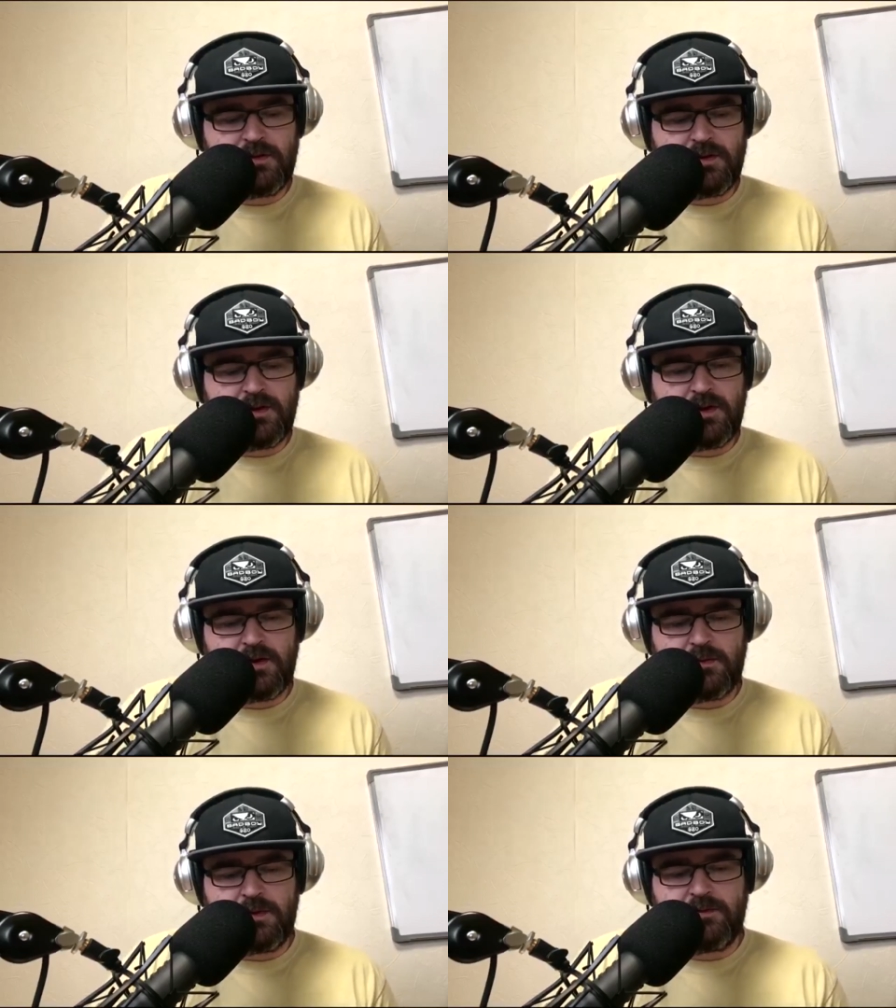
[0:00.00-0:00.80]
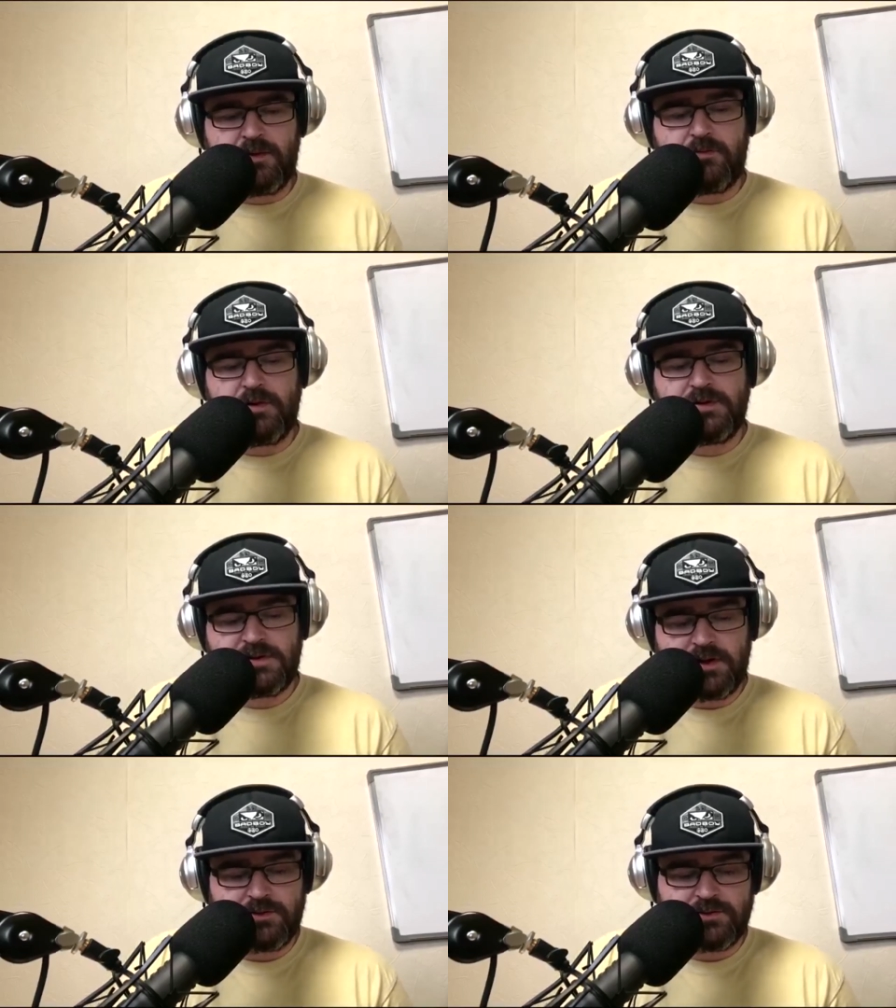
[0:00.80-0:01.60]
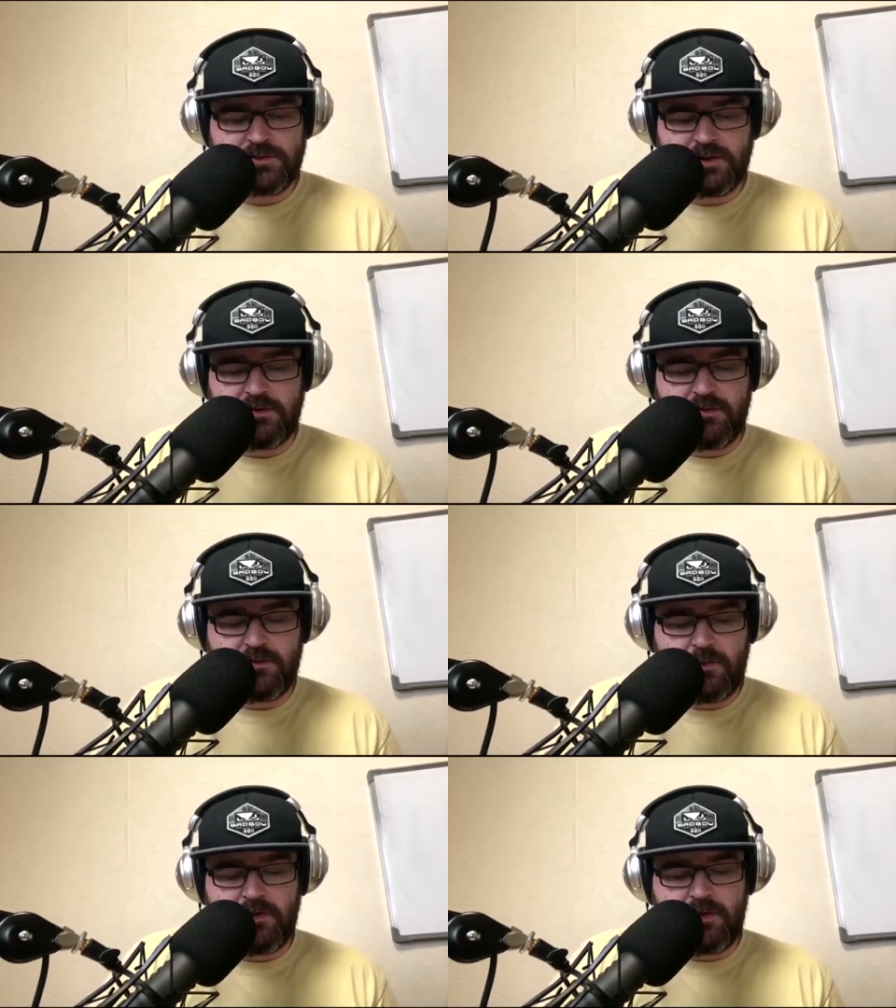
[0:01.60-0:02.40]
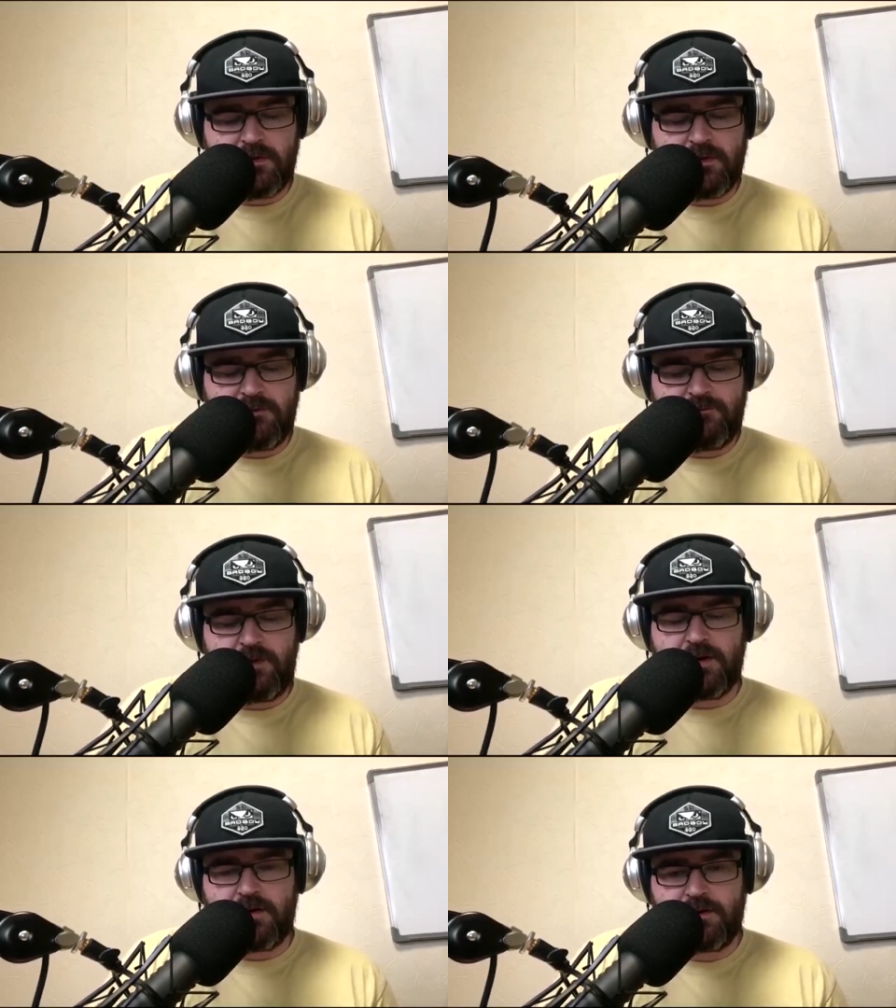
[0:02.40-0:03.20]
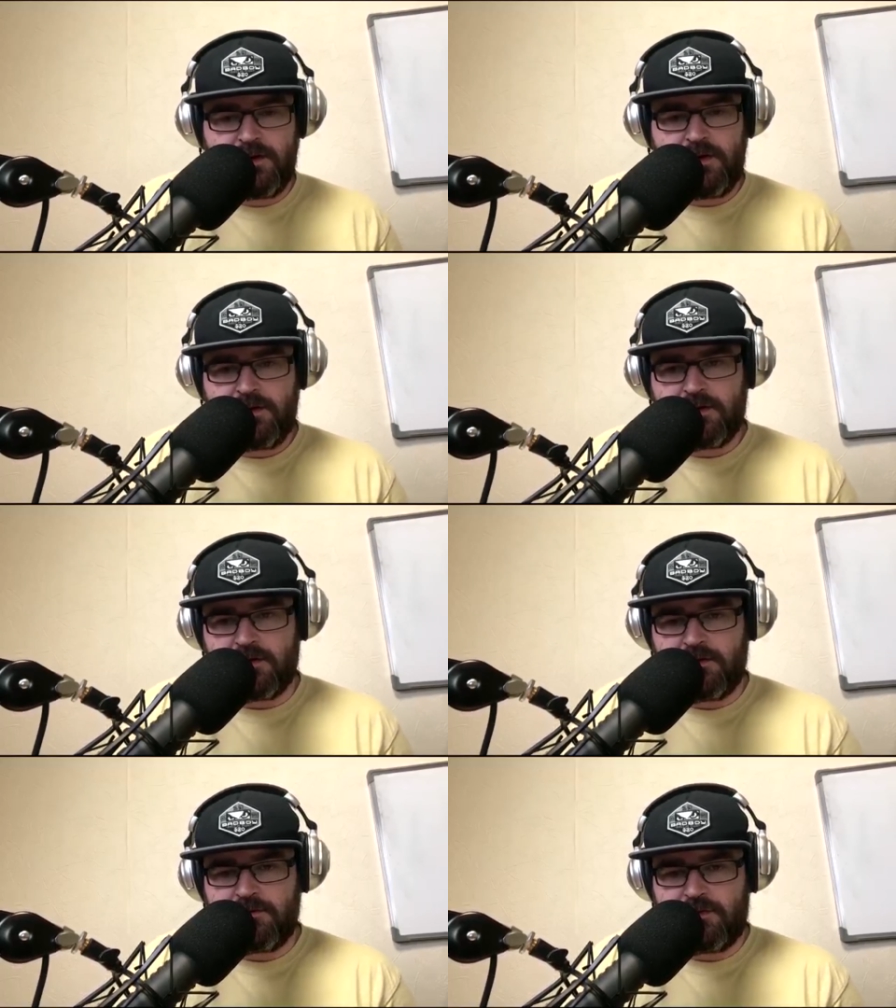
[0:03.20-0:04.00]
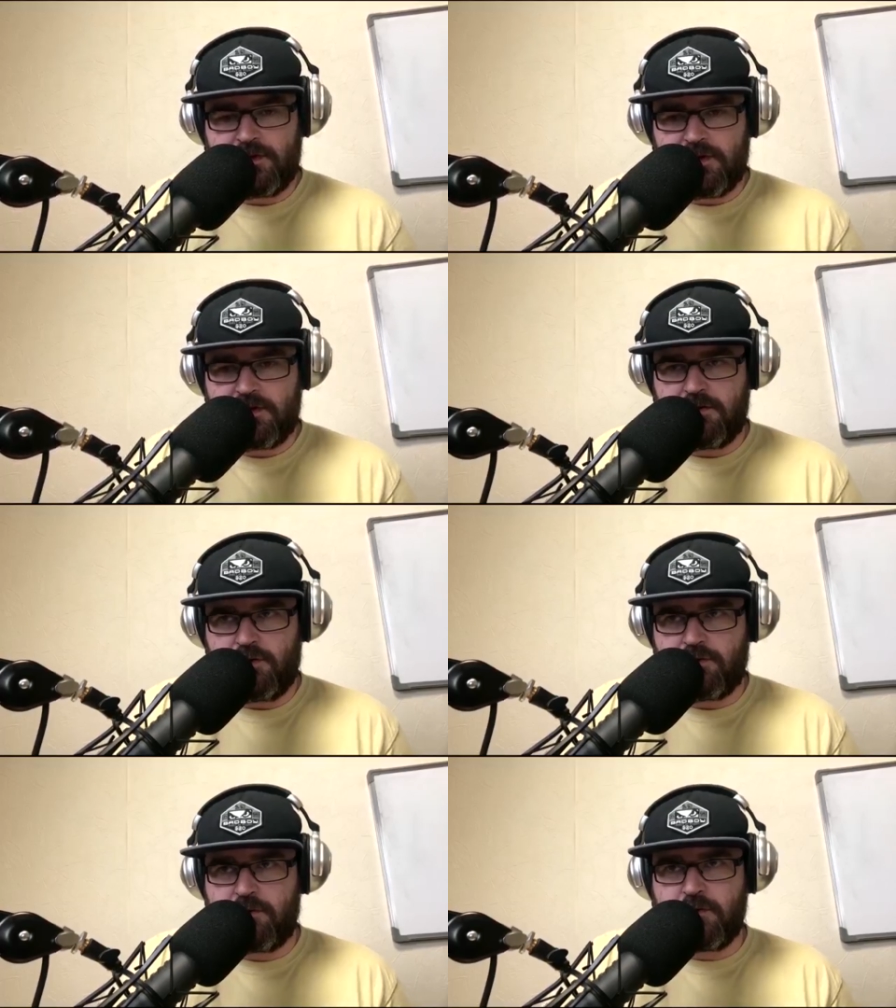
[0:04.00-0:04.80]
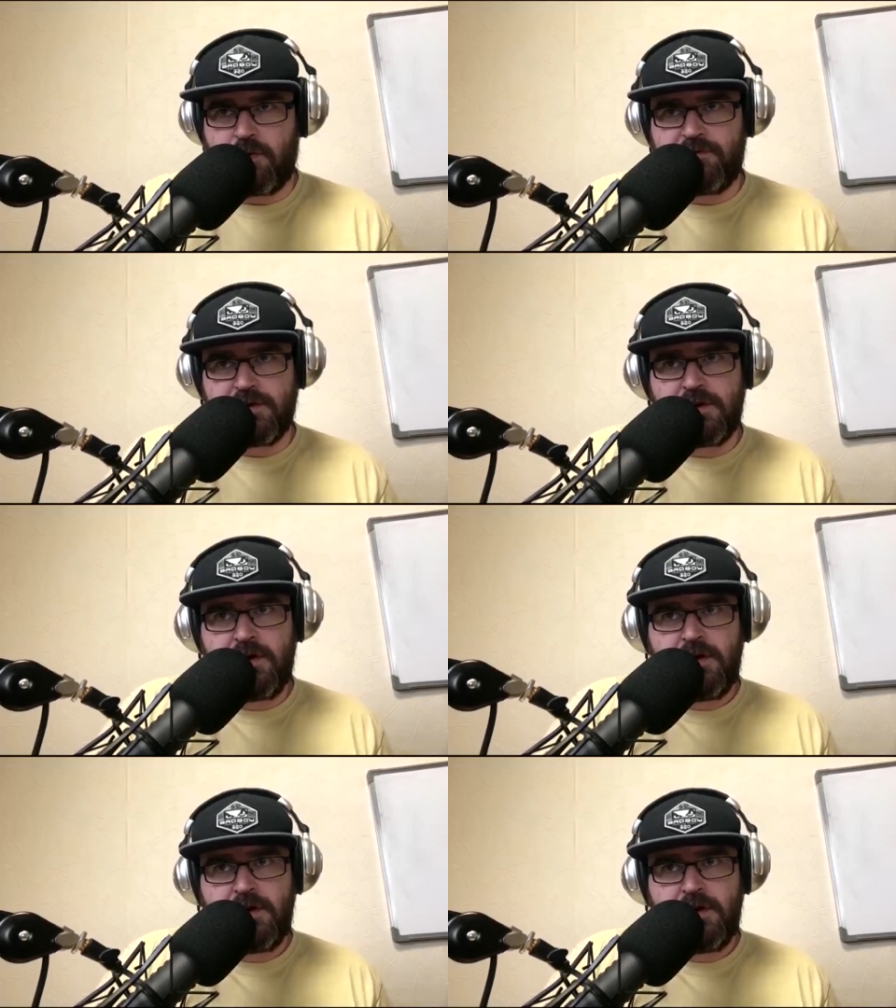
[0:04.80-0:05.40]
And I believe their reasoning, just to give a fair kind of overview of it,